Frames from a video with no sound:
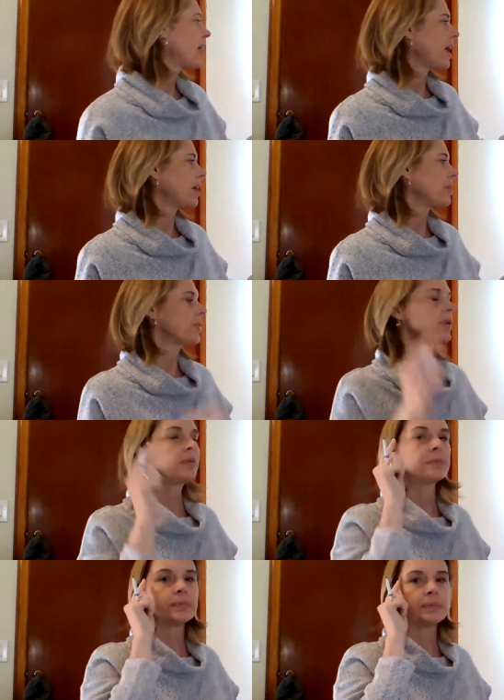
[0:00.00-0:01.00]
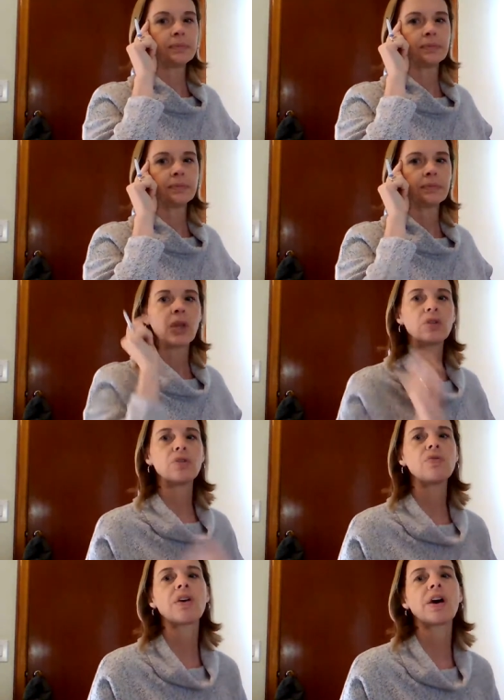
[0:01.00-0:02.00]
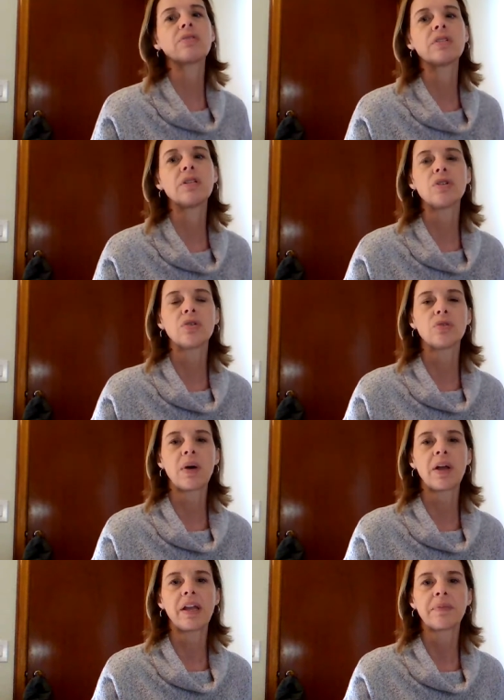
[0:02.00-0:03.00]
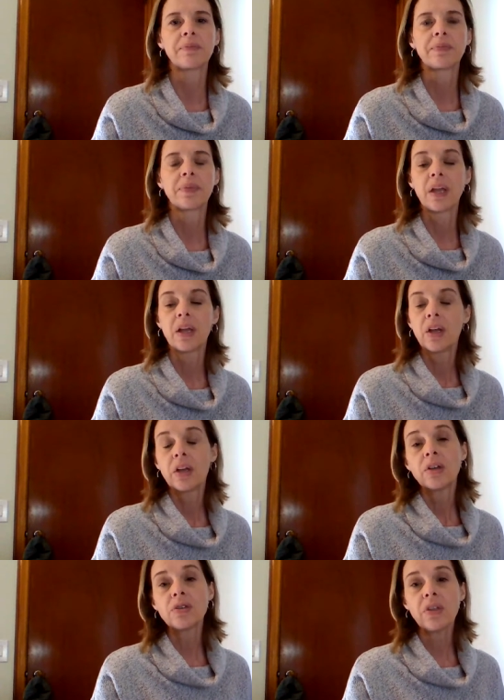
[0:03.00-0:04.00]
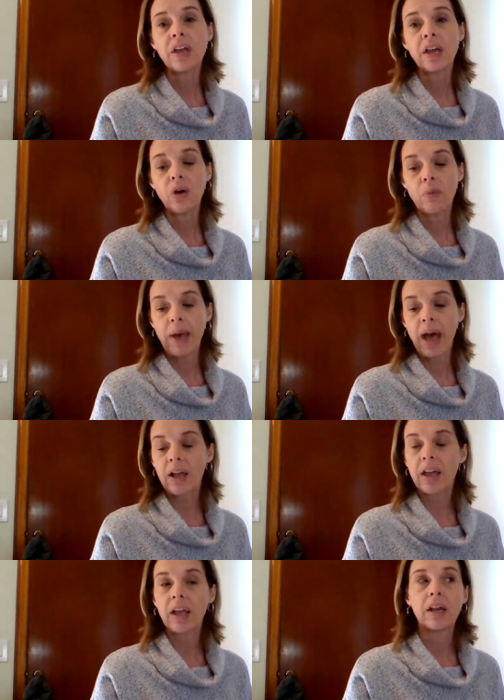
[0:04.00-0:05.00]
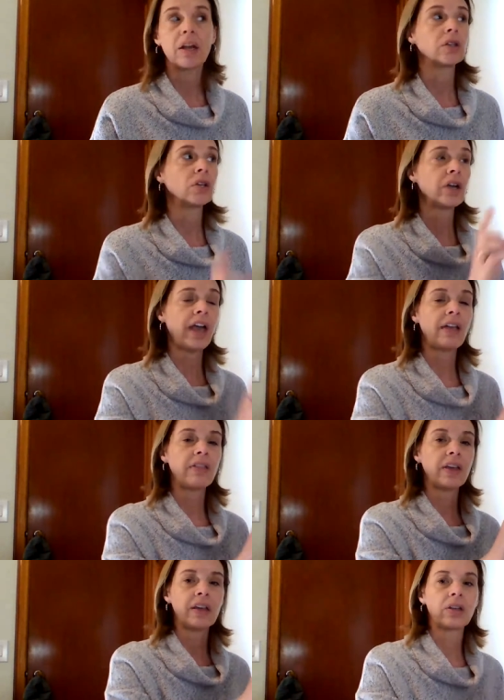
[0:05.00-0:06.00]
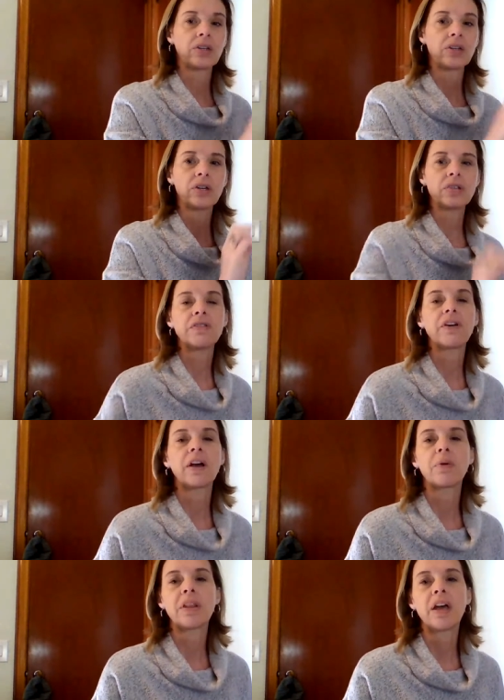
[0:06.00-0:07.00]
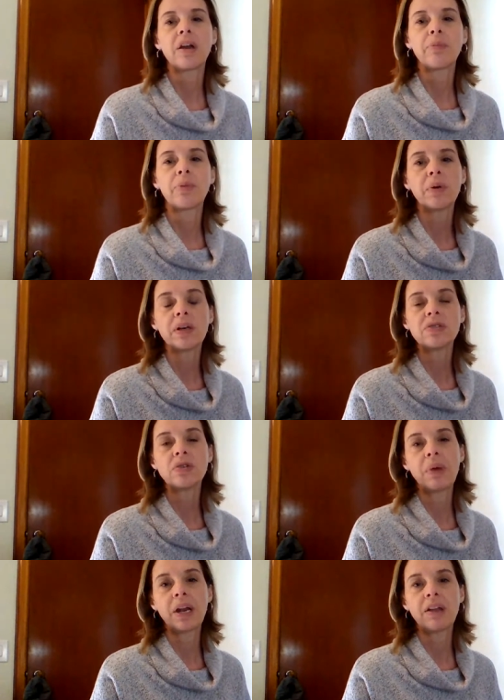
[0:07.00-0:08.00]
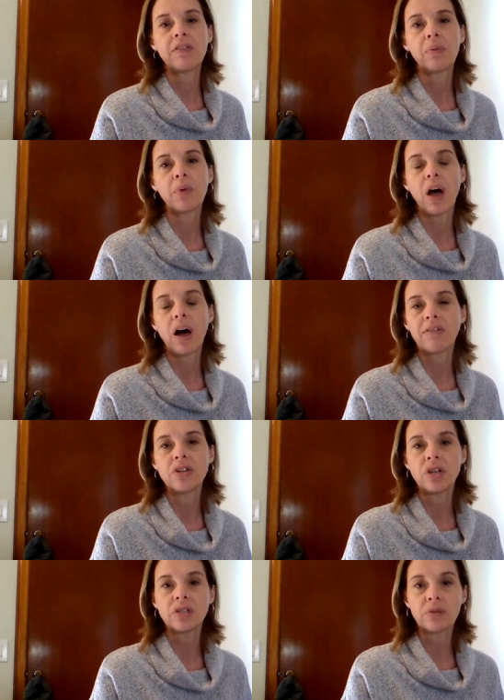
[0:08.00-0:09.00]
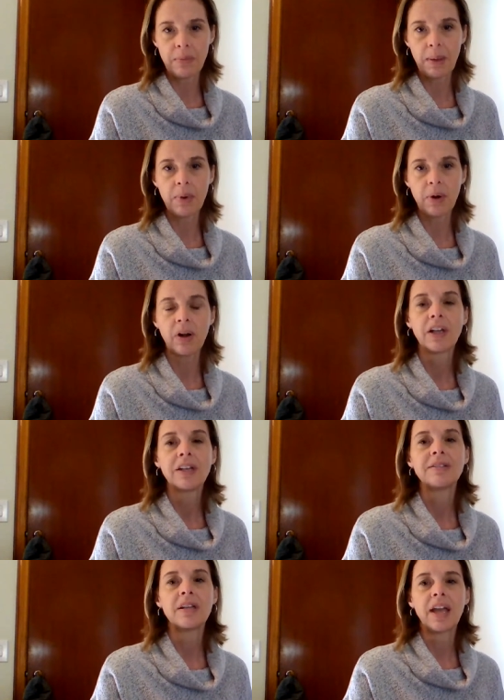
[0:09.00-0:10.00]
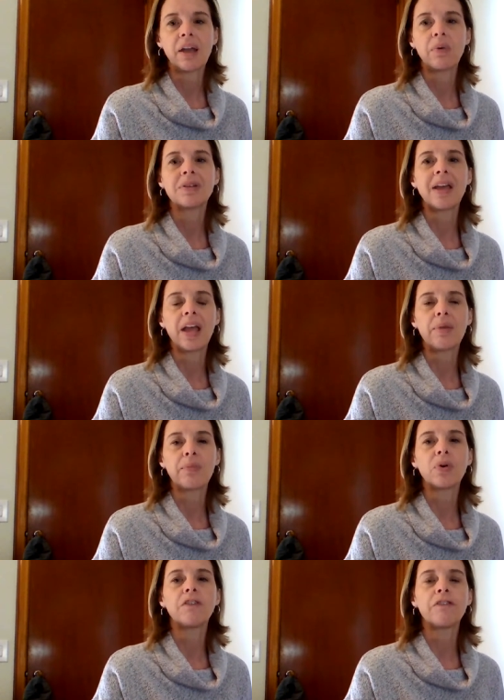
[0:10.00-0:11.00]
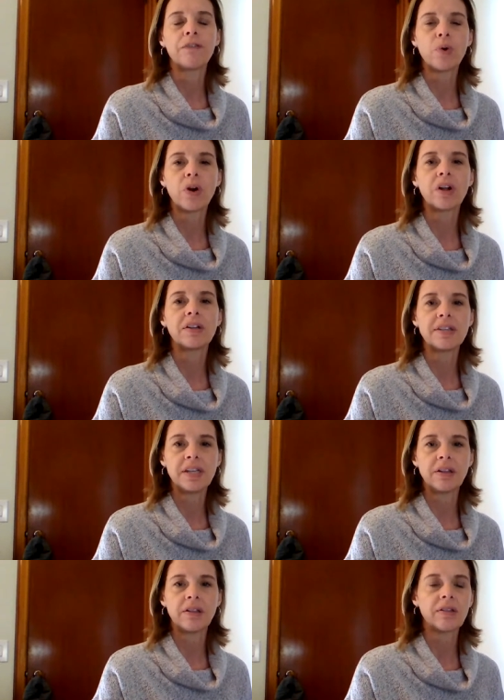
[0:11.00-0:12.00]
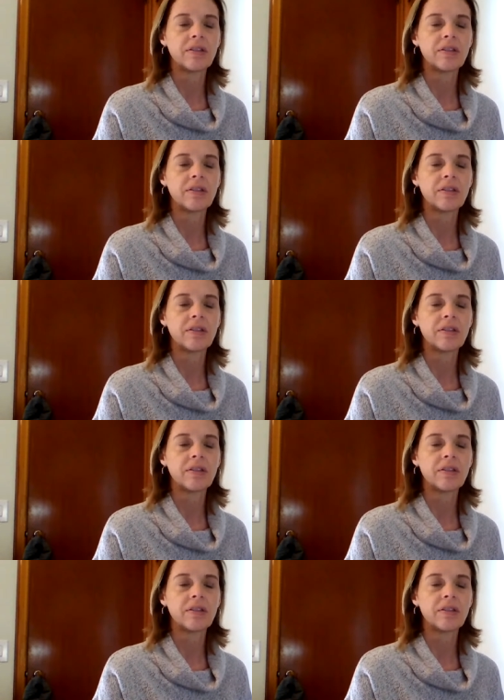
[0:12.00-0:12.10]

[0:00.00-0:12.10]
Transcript: April 2020. So they can go back and look at the calendar to find what that number was, or many of them will often just remember today was April 14th.